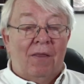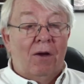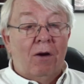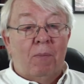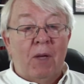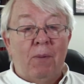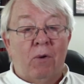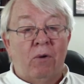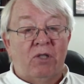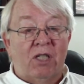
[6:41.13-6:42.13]
There are
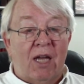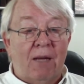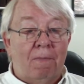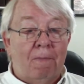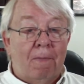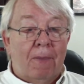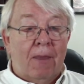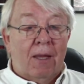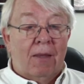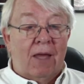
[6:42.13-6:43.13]
people who say,
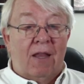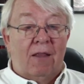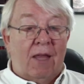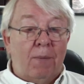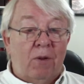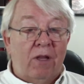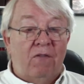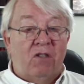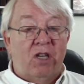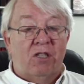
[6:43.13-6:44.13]
that they
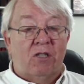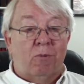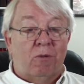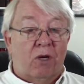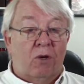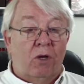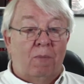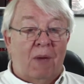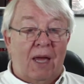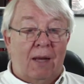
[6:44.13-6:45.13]
believed Jesus was a
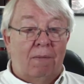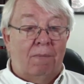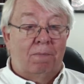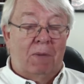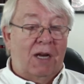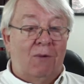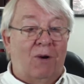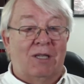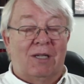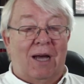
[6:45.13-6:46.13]
good man, but he
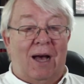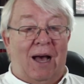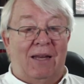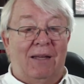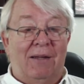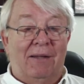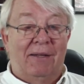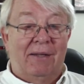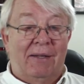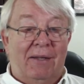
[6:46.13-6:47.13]
wasn't God.
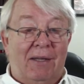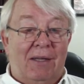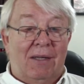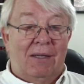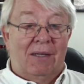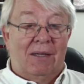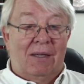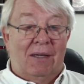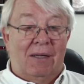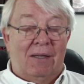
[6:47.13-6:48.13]

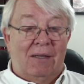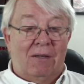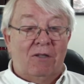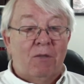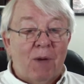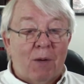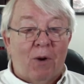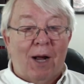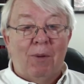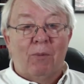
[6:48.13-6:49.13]
Uh, there's a big
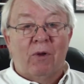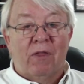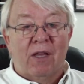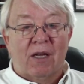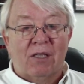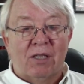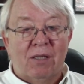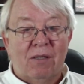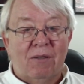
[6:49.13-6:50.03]
problem with this.